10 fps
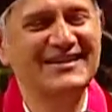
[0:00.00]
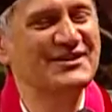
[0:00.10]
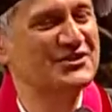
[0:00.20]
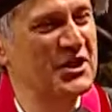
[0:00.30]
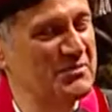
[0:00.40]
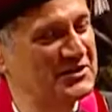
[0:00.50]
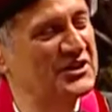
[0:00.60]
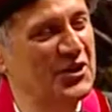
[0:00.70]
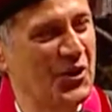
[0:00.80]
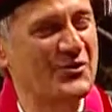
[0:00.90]
And the shepherd
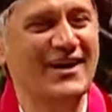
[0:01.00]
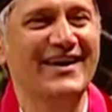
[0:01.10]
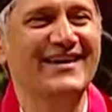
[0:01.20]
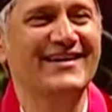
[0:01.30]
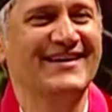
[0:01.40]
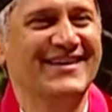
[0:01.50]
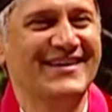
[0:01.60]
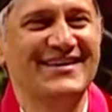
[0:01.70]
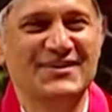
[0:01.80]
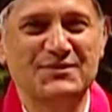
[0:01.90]
said, Okay,
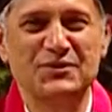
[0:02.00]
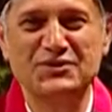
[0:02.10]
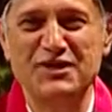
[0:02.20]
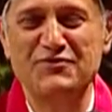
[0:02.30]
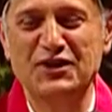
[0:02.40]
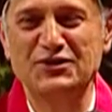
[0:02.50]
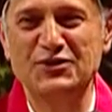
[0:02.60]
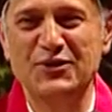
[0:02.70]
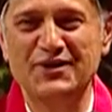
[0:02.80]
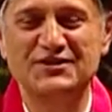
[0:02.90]
we'll see if he can
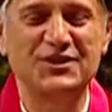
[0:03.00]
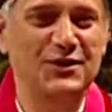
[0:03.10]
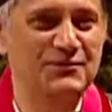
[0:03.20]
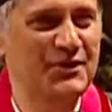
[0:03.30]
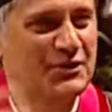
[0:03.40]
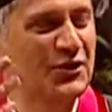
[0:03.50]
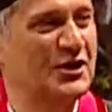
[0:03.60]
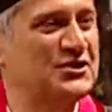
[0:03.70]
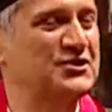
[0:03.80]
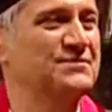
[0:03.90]
do it. So he
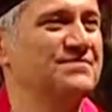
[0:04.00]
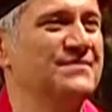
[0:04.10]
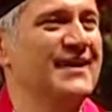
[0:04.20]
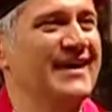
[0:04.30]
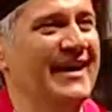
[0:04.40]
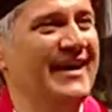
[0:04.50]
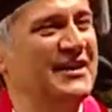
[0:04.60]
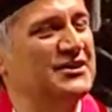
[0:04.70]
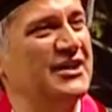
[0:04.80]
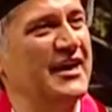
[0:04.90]
looks and
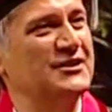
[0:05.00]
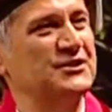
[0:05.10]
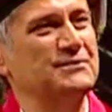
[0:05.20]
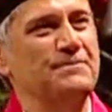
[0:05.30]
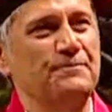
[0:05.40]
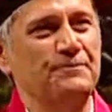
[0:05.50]
he says,